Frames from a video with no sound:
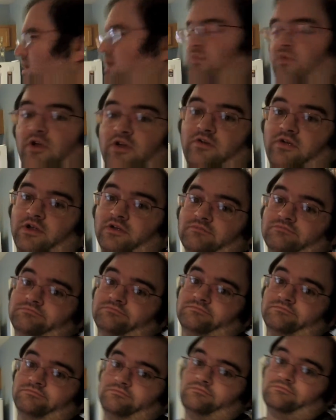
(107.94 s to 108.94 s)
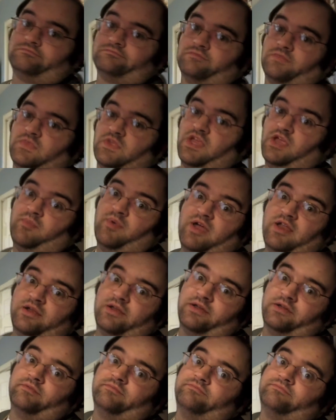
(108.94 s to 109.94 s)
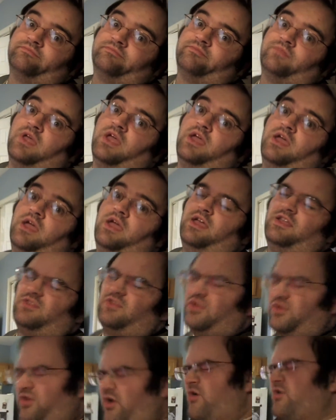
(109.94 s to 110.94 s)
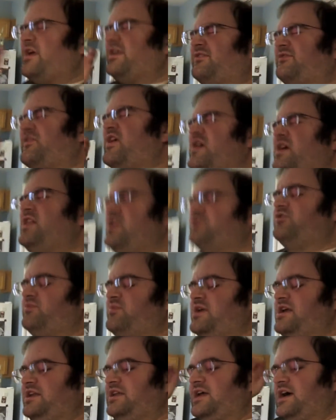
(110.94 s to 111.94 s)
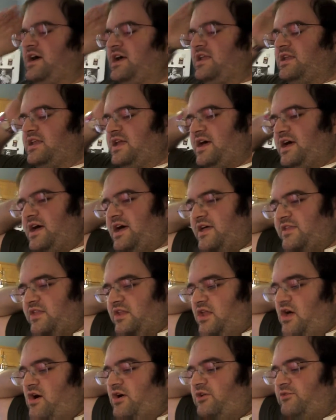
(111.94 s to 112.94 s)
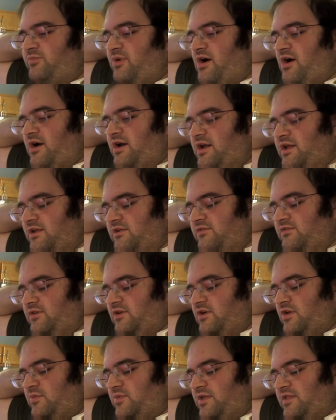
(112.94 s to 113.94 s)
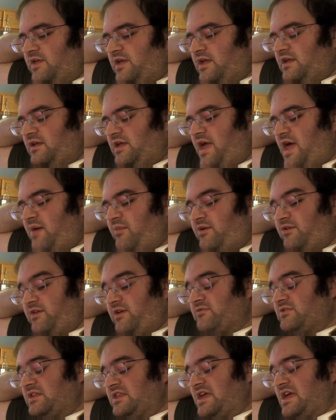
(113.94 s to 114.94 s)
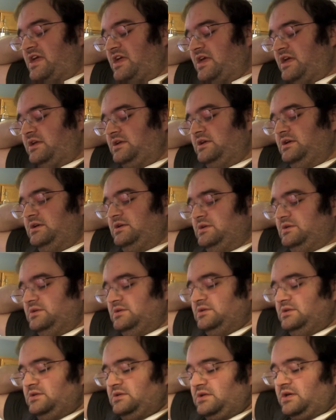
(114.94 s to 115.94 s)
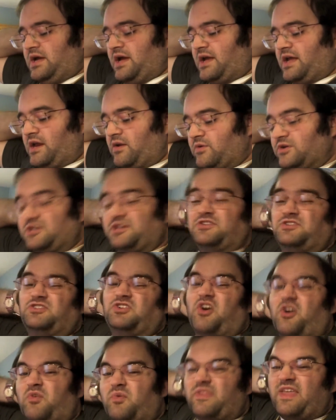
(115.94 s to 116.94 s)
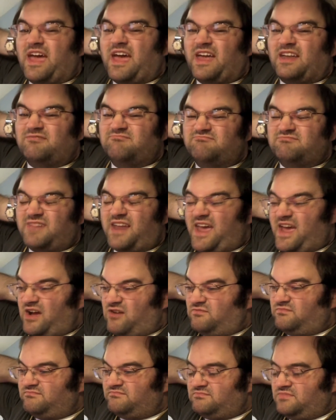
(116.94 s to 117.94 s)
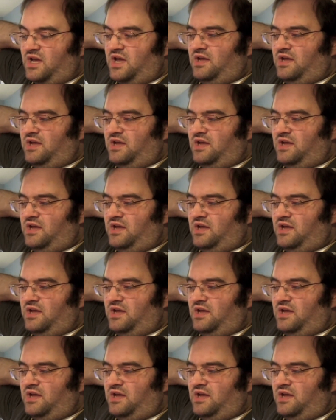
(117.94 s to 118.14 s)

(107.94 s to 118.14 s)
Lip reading: keep rendering and keep editing. It's very close to being done. The longest part is still gonna be the end cap, because I haven't done that yet. I kind of wish I'd started with that now,